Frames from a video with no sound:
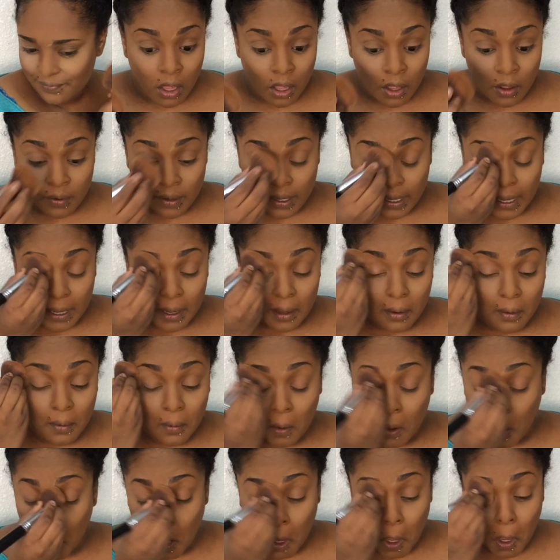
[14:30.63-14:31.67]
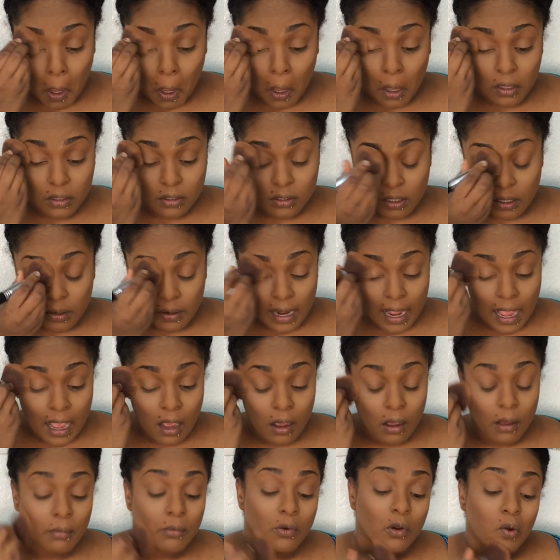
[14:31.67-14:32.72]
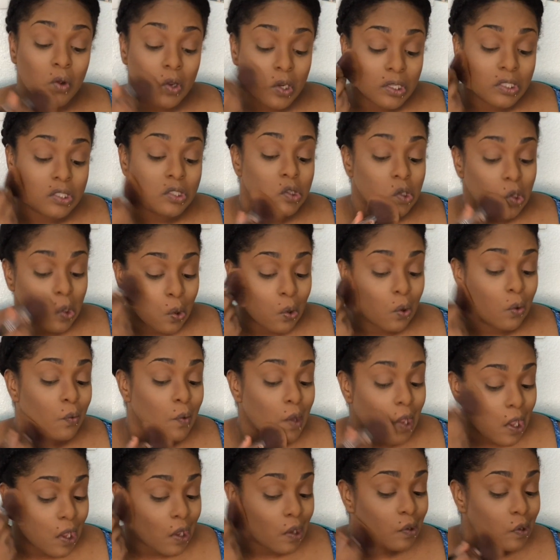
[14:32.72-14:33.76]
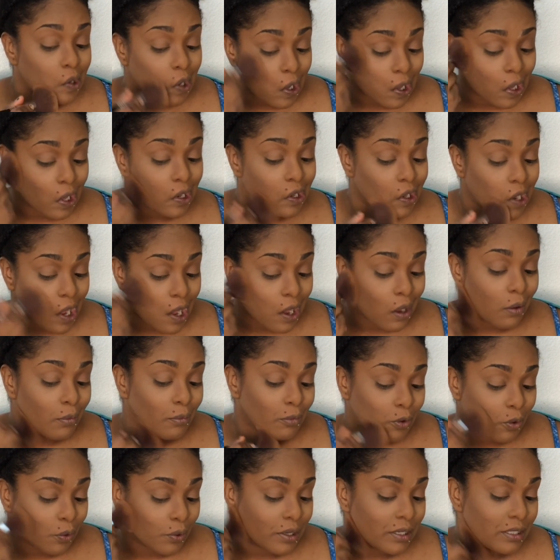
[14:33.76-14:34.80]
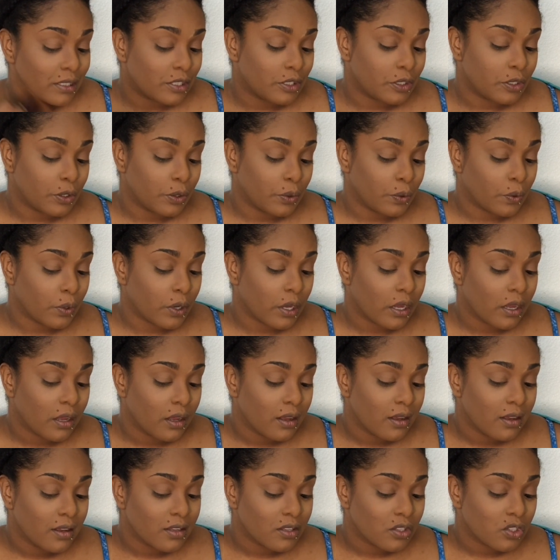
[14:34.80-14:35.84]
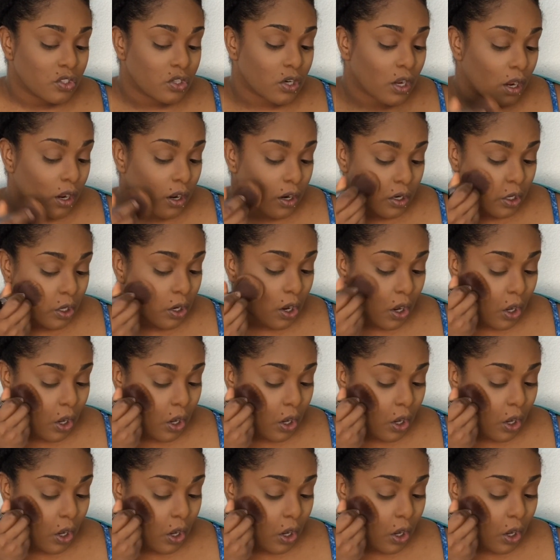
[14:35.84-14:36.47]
Okay, so now I'm going to go around and now I'm going to start